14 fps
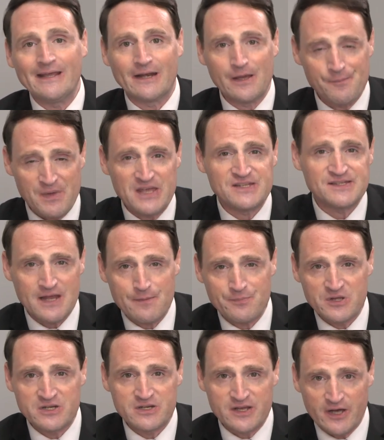and I may step
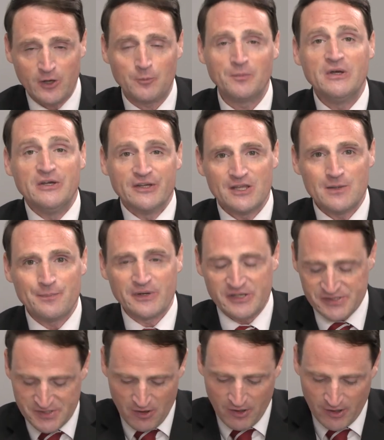in to help keep
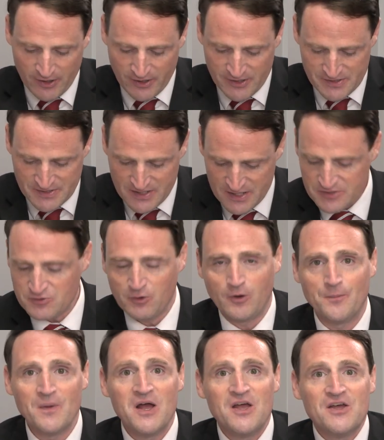us on schedule.